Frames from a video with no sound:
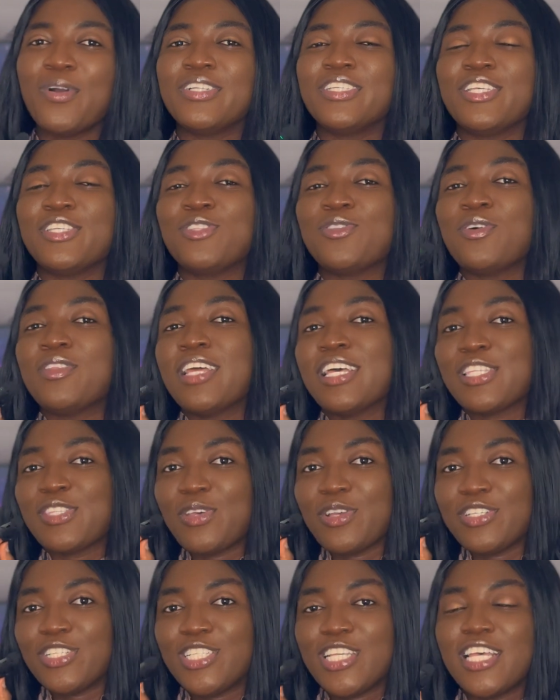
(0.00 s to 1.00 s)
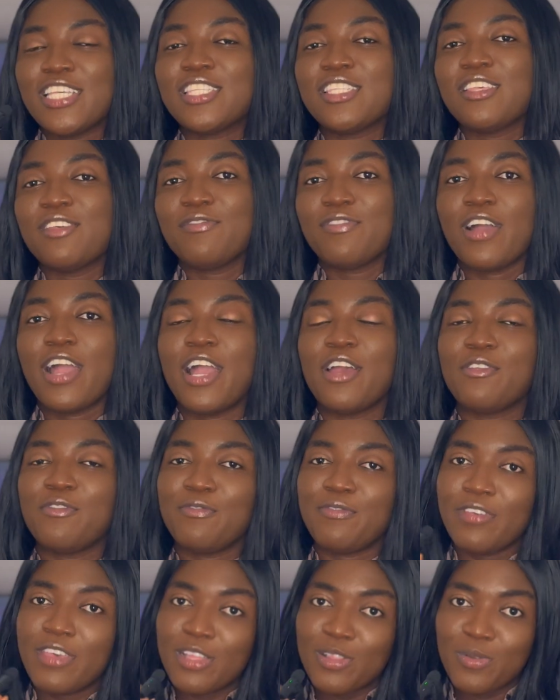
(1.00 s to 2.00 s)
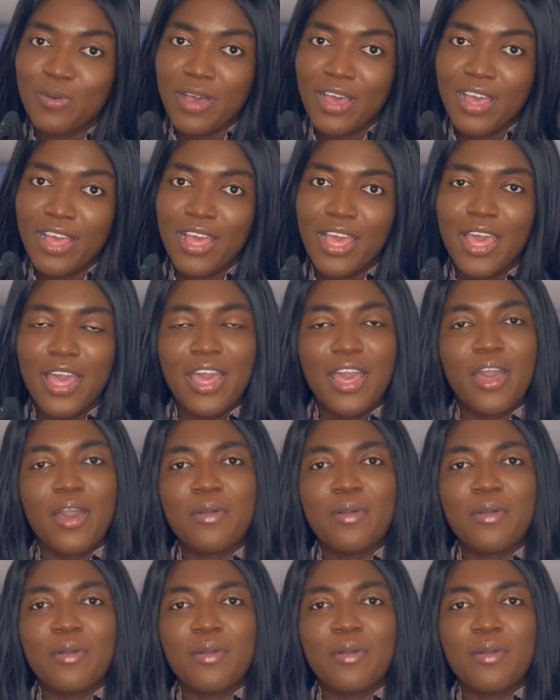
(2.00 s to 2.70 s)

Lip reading: which is known as Congestive Heart Failure,